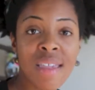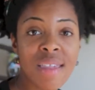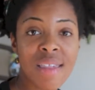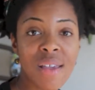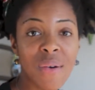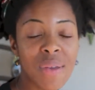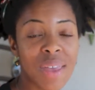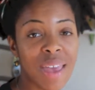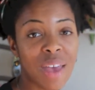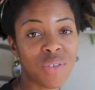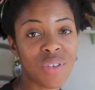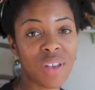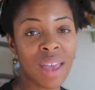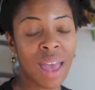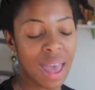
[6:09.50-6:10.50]
So
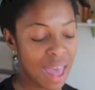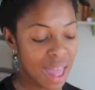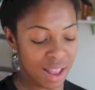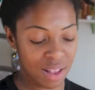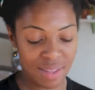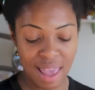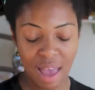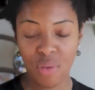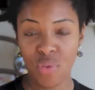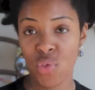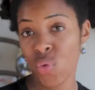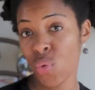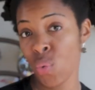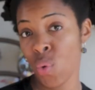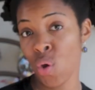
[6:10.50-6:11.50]
yesterday I headed down
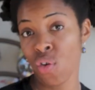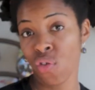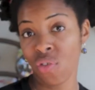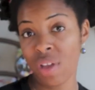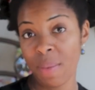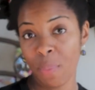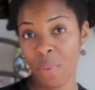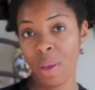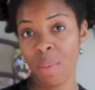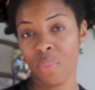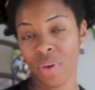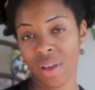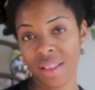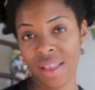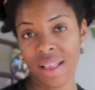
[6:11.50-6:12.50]
to Greenpoint,
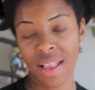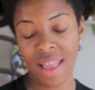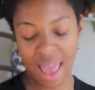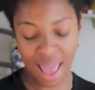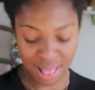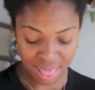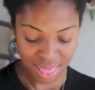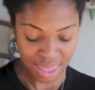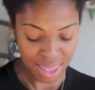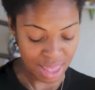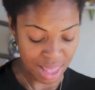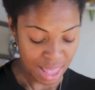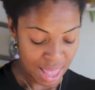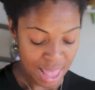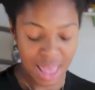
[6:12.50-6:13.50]
Brooklyn at
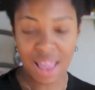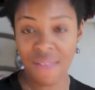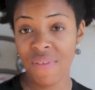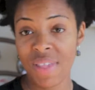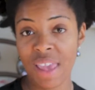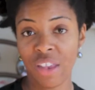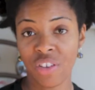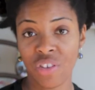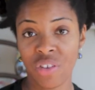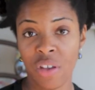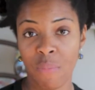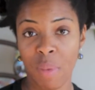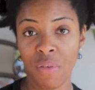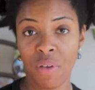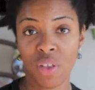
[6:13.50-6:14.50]
the invitation
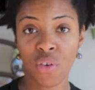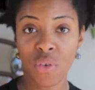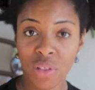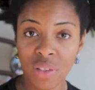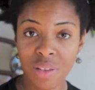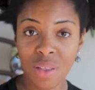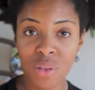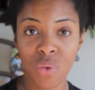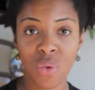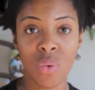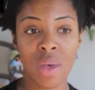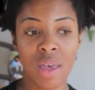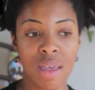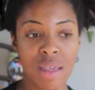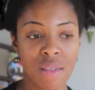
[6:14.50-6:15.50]
of my friend Kristen, who
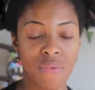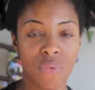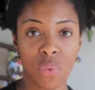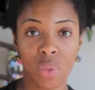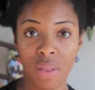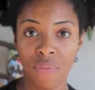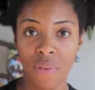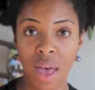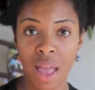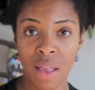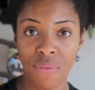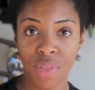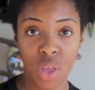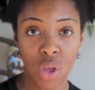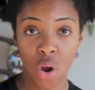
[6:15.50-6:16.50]
is Woolike
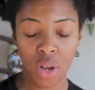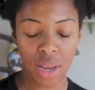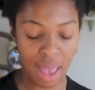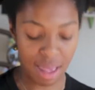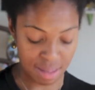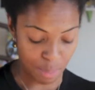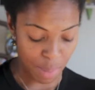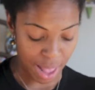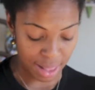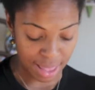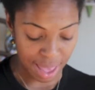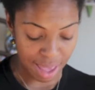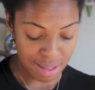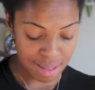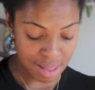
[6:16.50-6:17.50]
of the Yarngasm
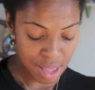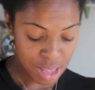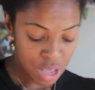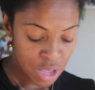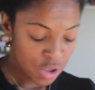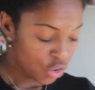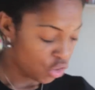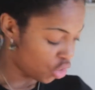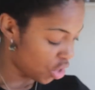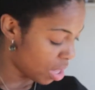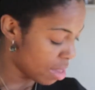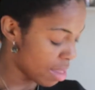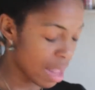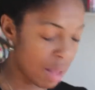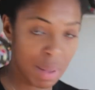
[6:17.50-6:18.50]
podcast. She
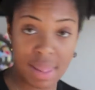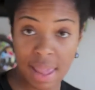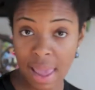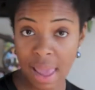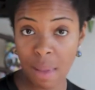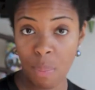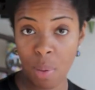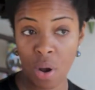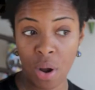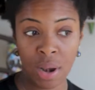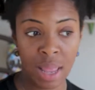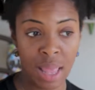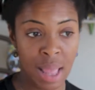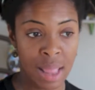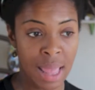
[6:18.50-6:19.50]
is going to be taking part
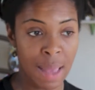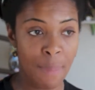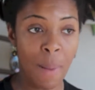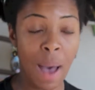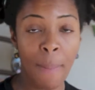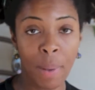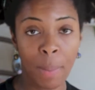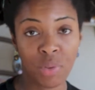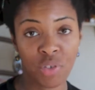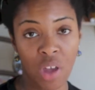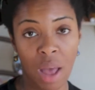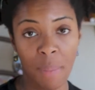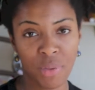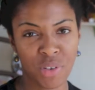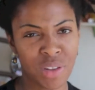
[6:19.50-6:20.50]
in a pop-up
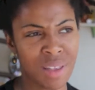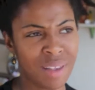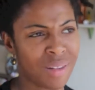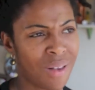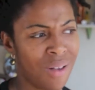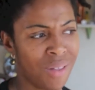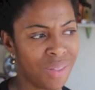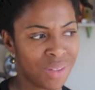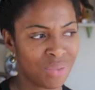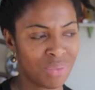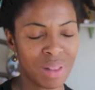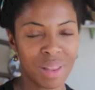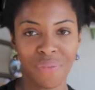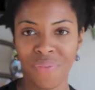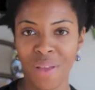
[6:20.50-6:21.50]
shop. She does all these
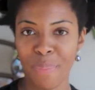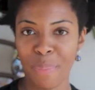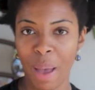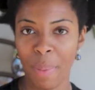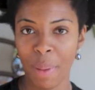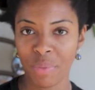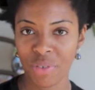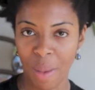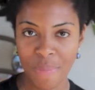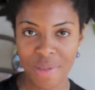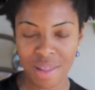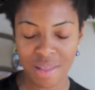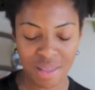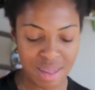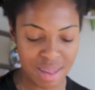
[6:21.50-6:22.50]
really fun pop-up shops
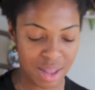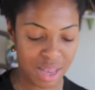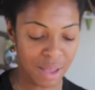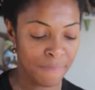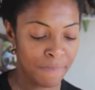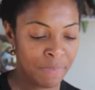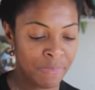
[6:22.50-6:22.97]
in the city.